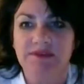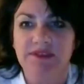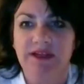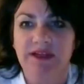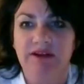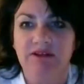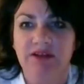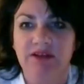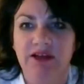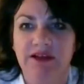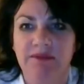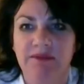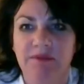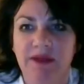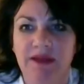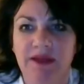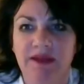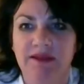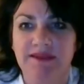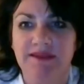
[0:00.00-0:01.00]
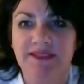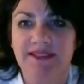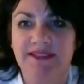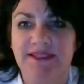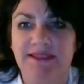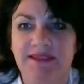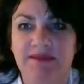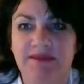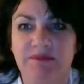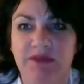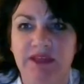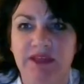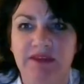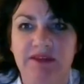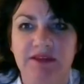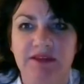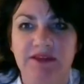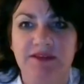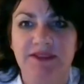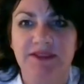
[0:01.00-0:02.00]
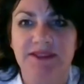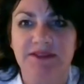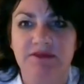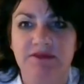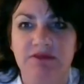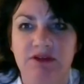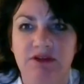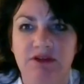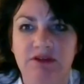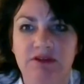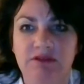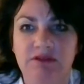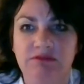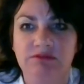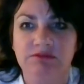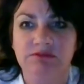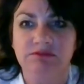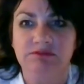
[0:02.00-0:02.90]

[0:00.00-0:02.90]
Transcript: Caroline Mann Smith, are you still on?